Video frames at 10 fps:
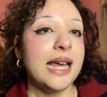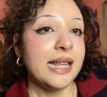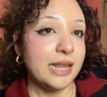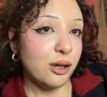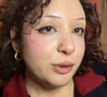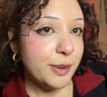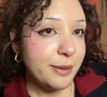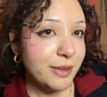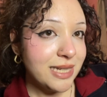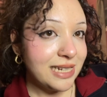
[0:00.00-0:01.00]
that was pretty
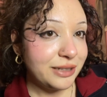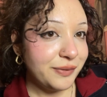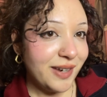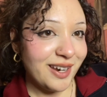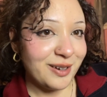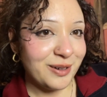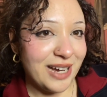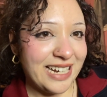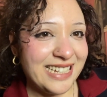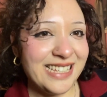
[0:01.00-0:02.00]
much the end of the video,
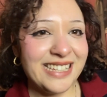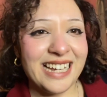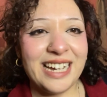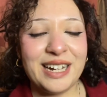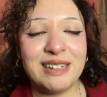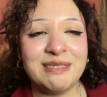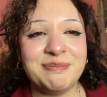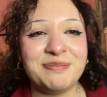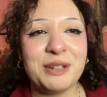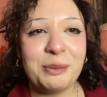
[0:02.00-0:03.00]
guys.
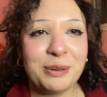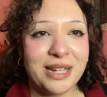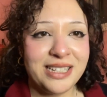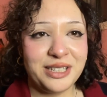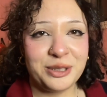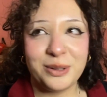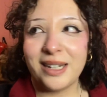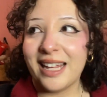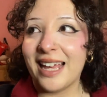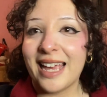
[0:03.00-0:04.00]
Um, hope you guys enjoyed
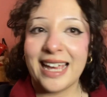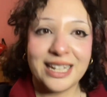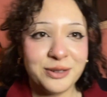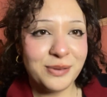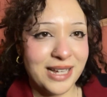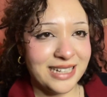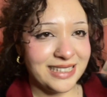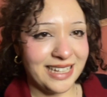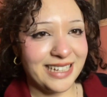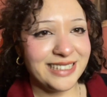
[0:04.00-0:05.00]
it, and don't forget
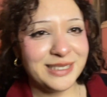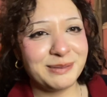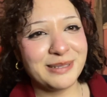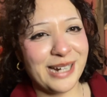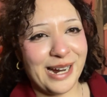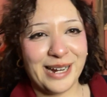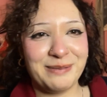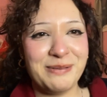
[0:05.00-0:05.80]
to like and subscribe